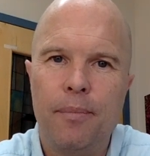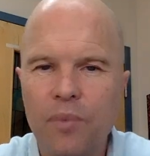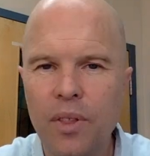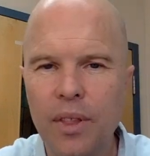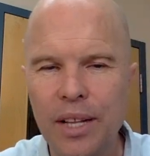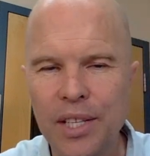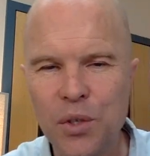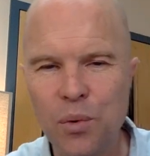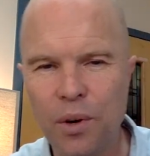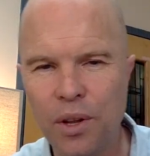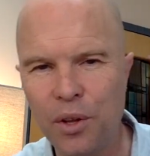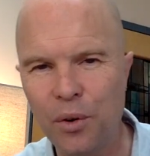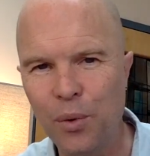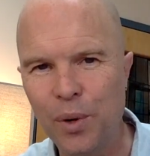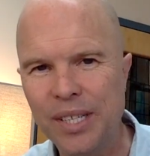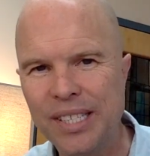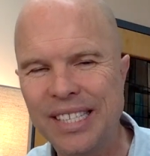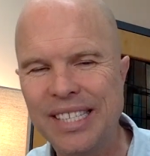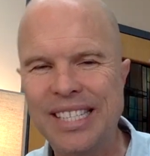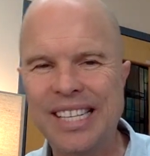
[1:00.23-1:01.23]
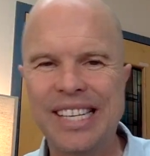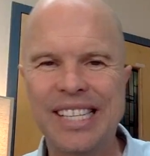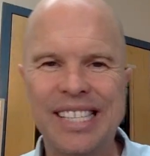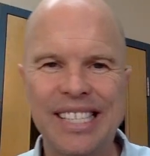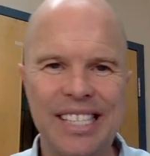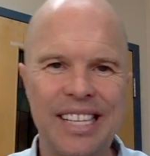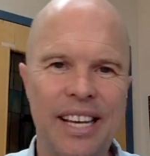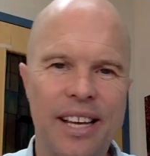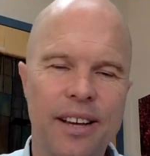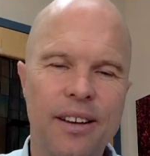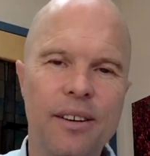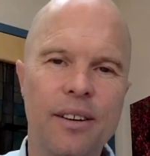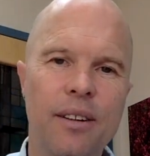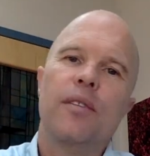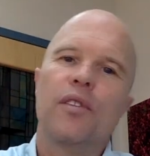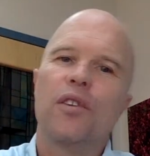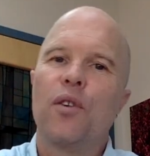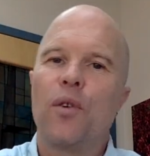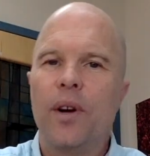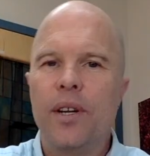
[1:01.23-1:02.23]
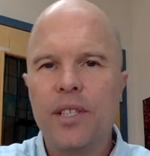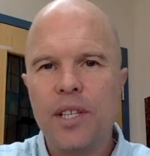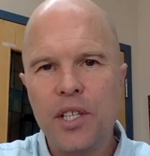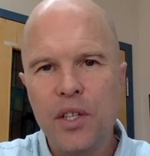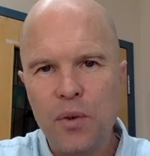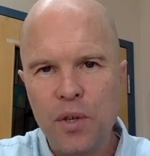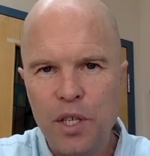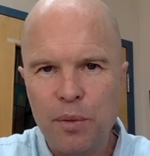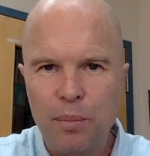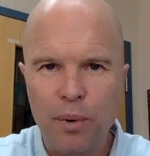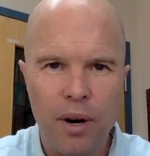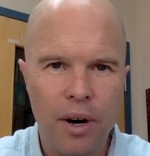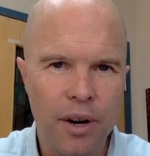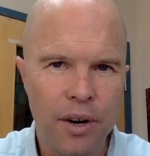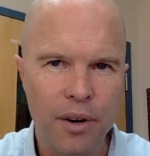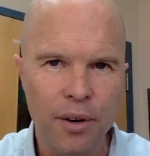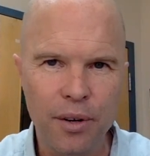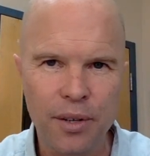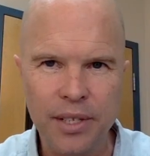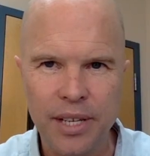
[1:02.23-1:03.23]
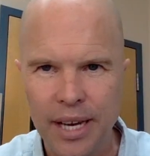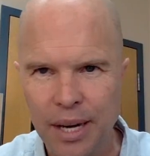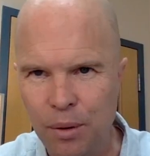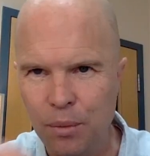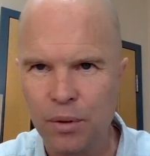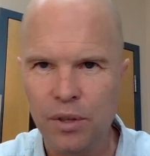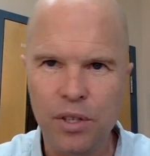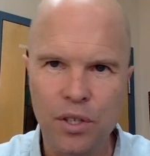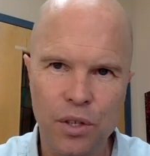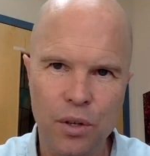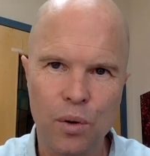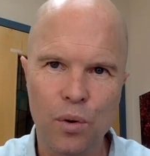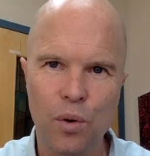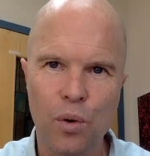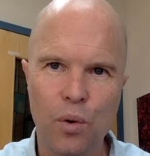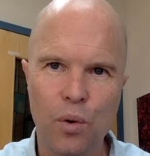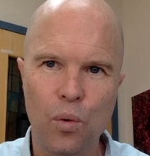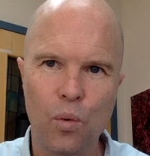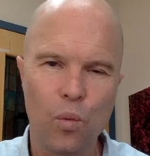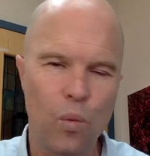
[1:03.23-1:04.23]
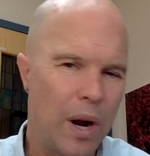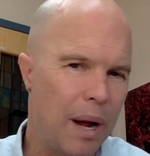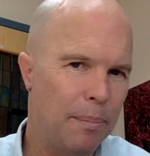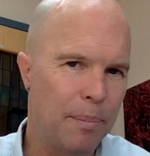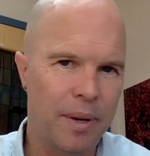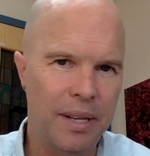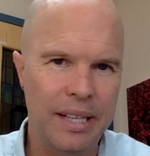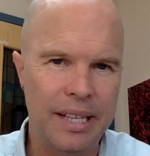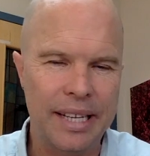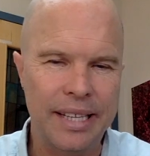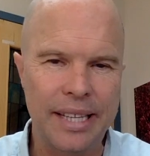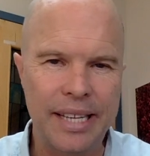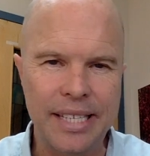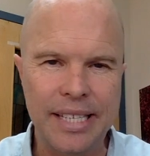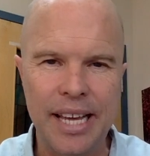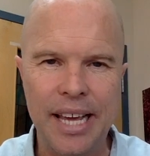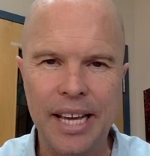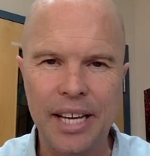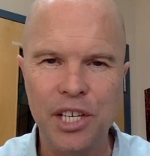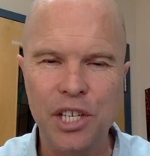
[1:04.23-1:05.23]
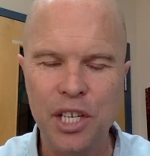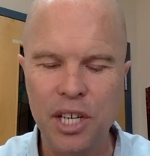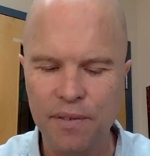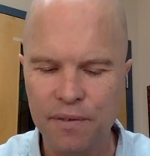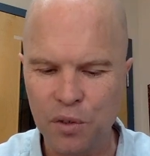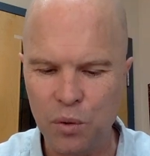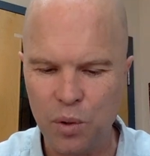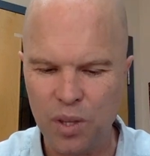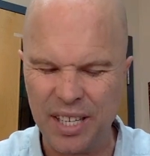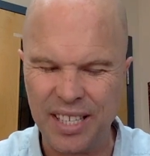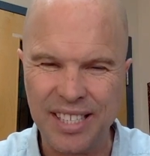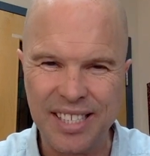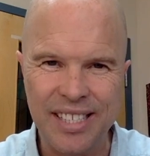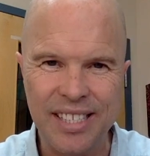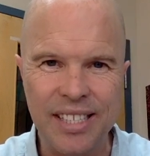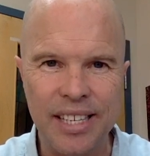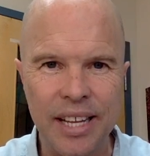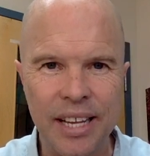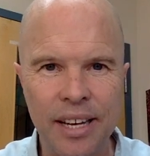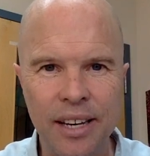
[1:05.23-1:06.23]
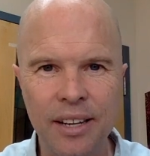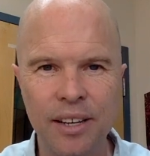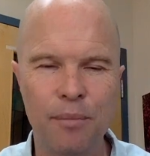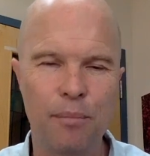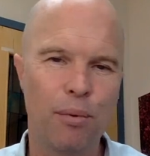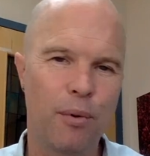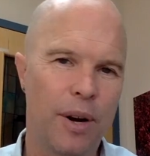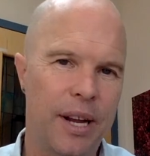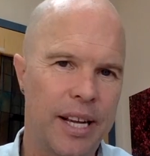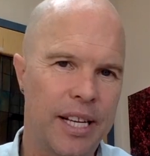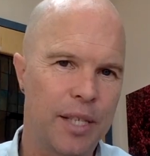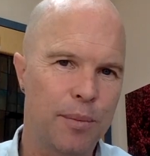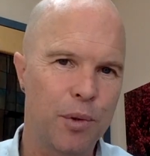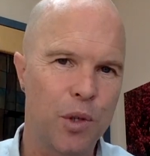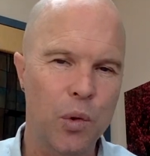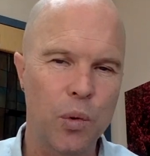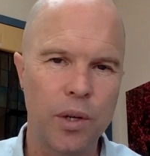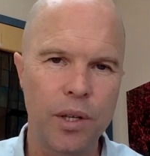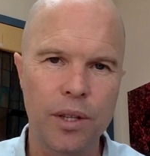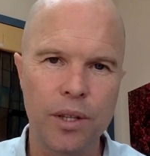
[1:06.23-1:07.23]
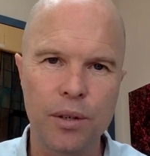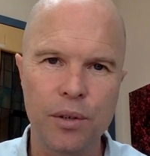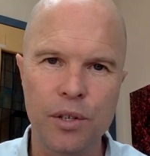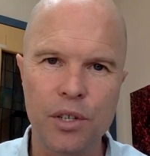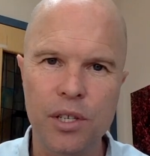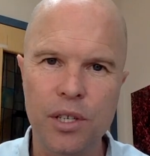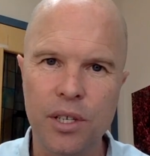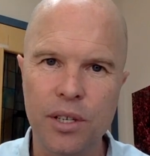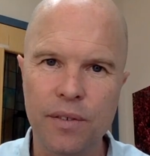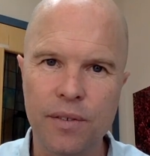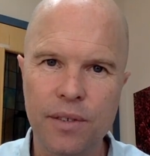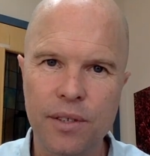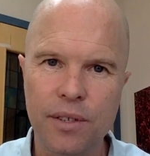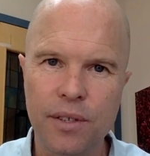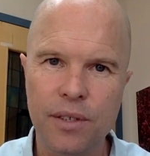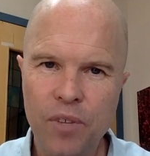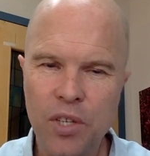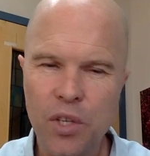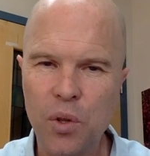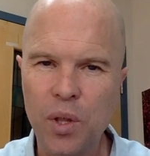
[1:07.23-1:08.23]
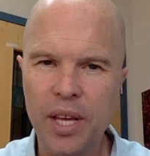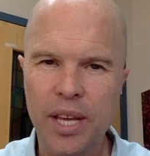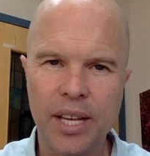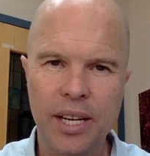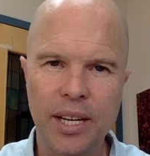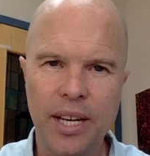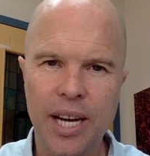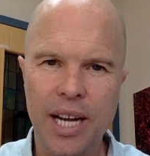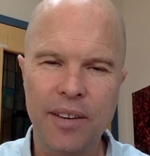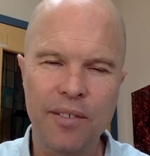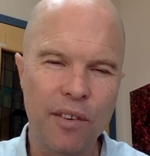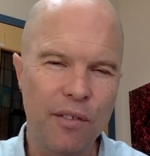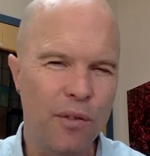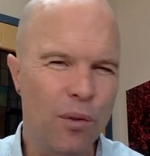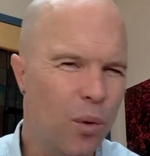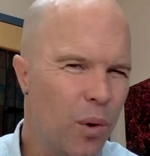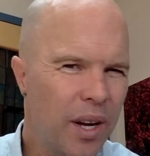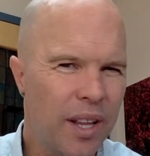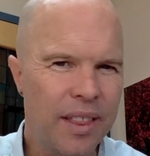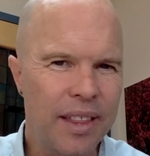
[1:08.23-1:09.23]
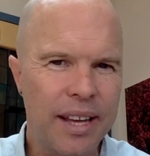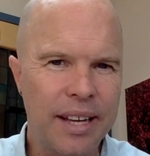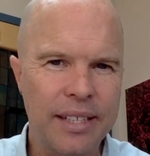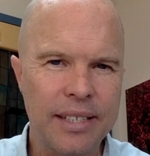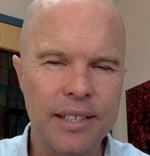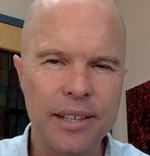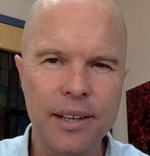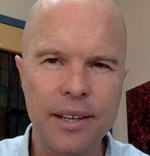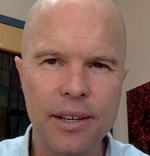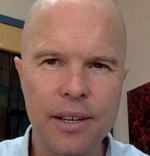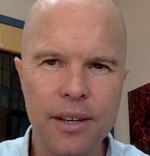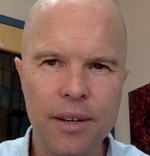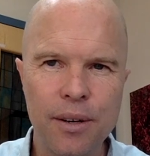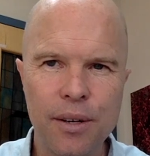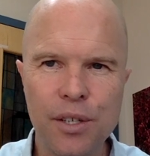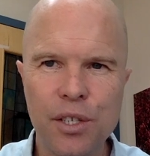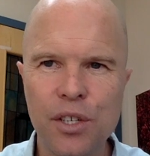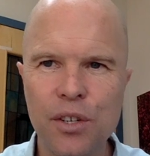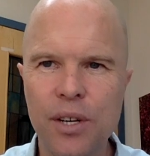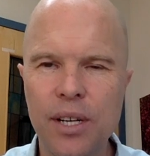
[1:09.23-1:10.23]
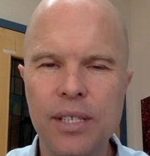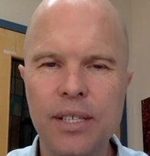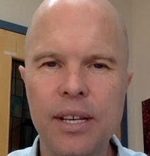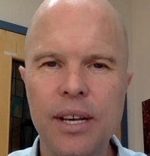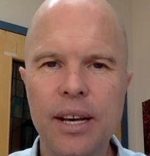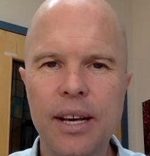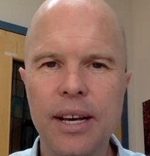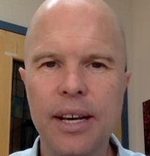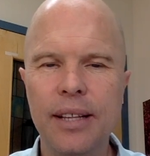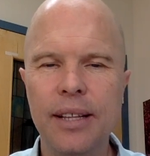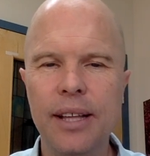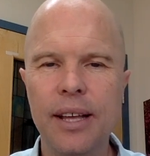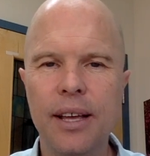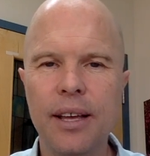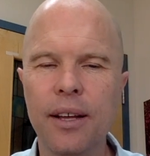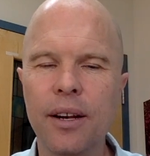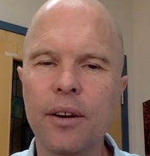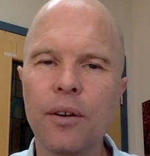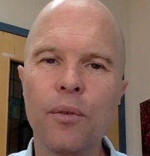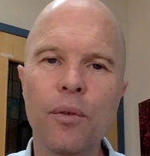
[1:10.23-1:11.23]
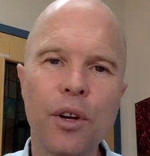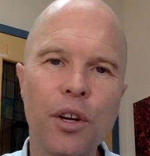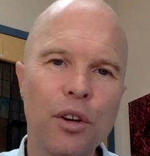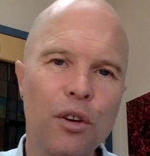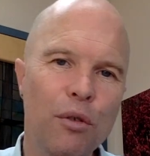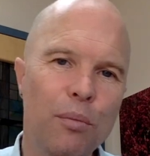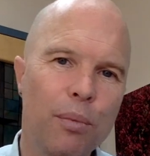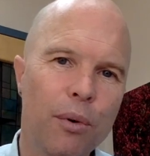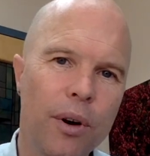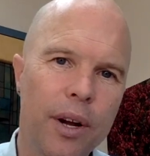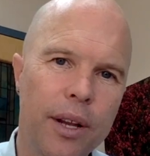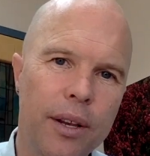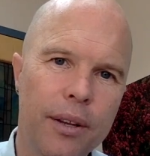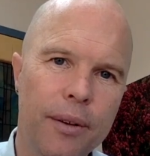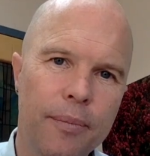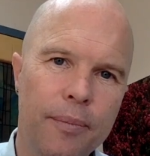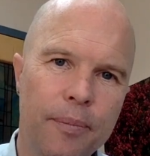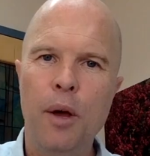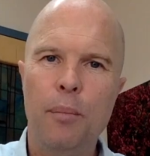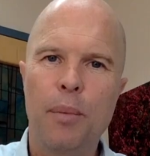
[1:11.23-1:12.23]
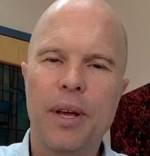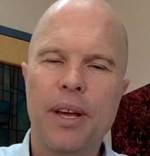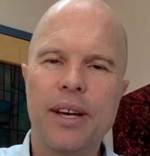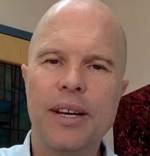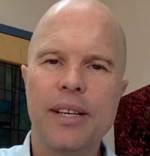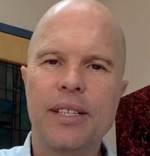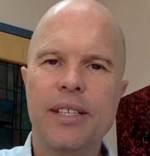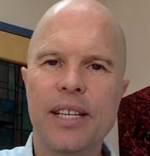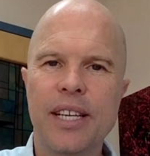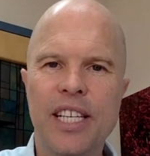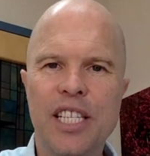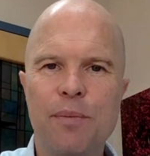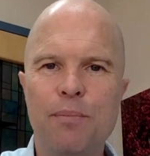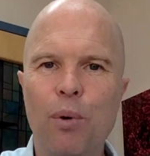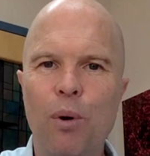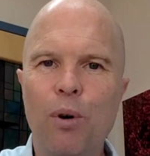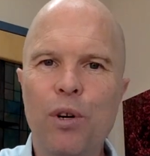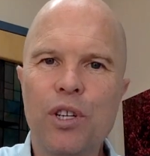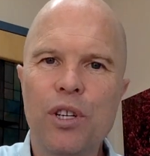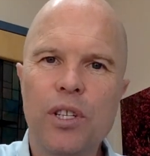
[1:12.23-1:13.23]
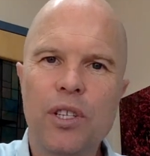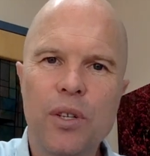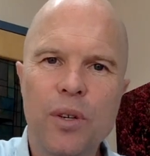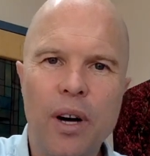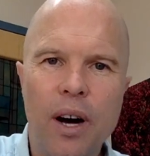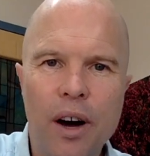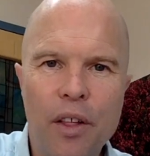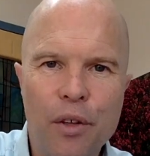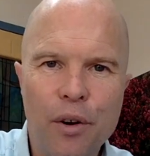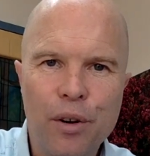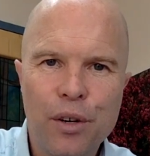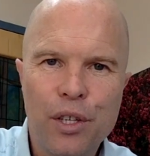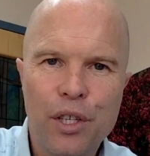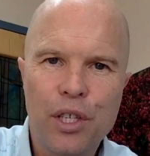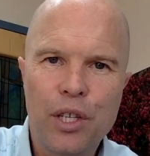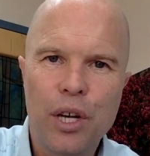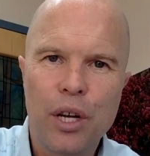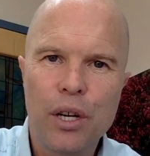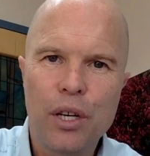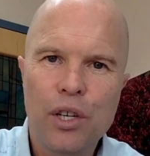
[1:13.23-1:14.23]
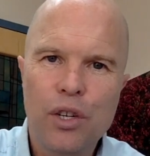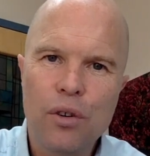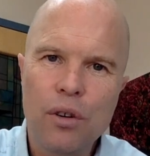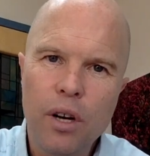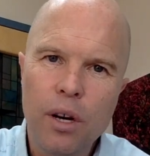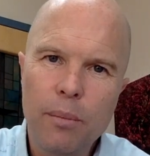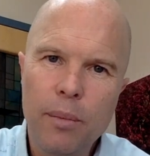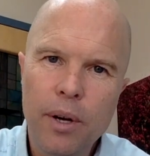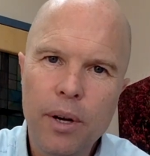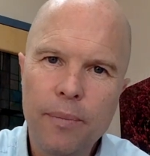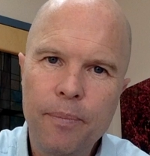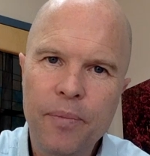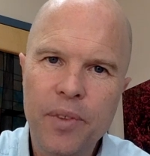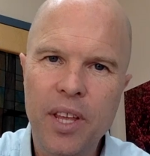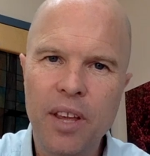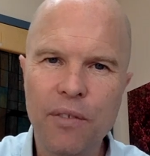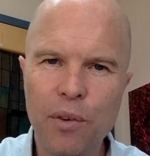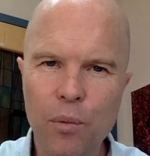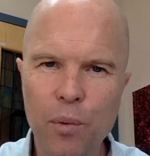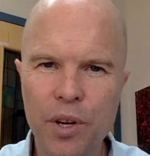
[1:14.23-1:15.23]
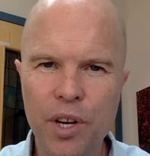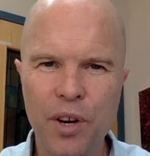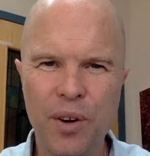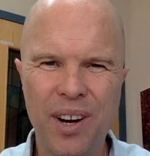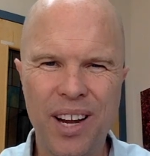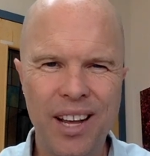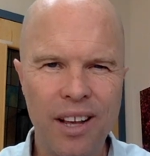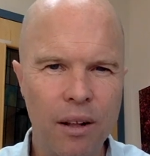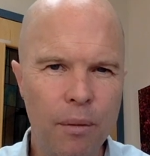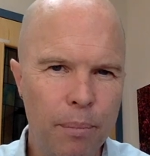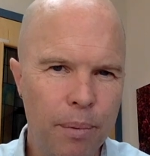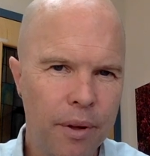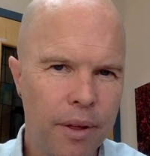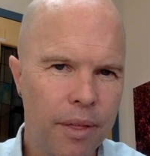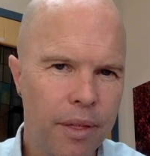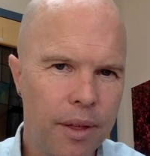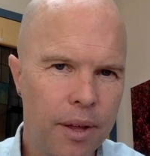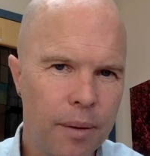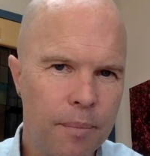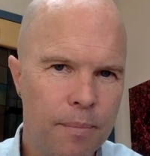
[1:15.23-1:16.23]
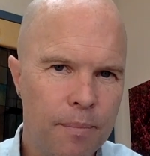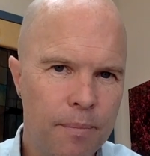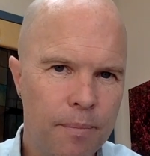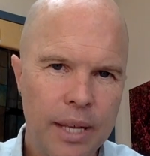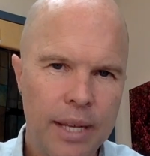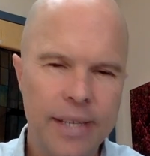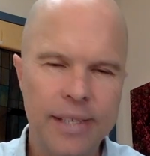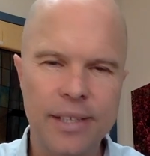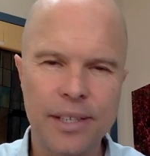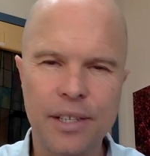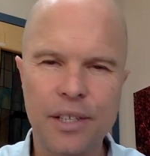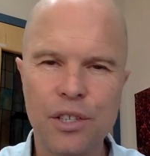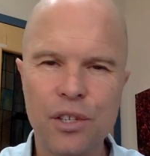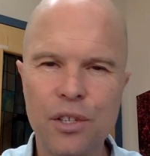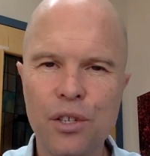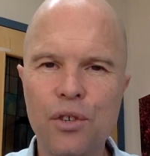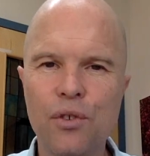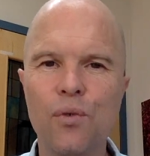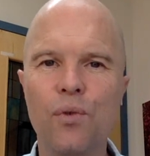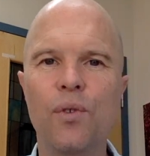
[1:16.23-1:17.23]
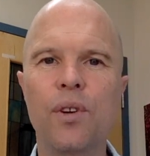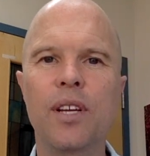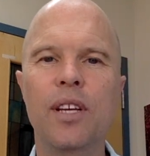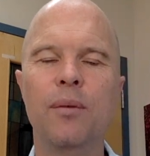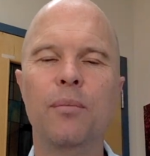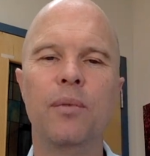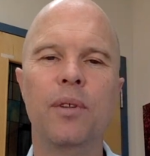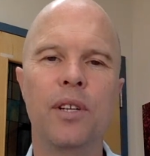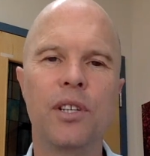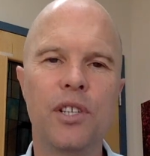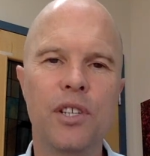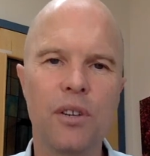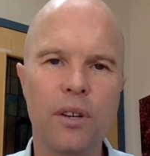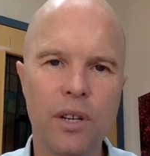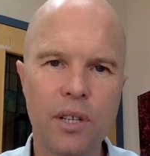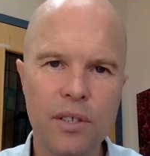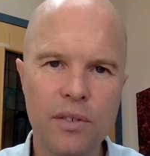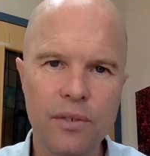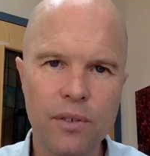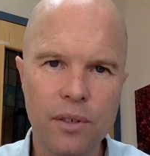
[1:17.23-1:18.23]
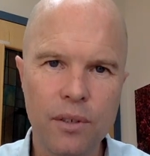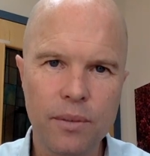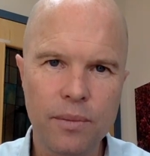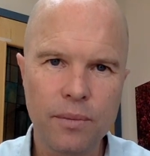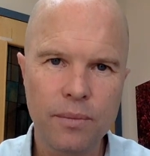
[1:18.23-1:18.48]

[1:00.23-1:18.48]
That's one of the reasons they cycle crisis responders out so rapidly, and they take shifts with extended breaks between those shifts, so they can kind of avoid that secondary stress and they can recuperate. Because exposure to others' trauma, even when you're helping them, is extremely stressful.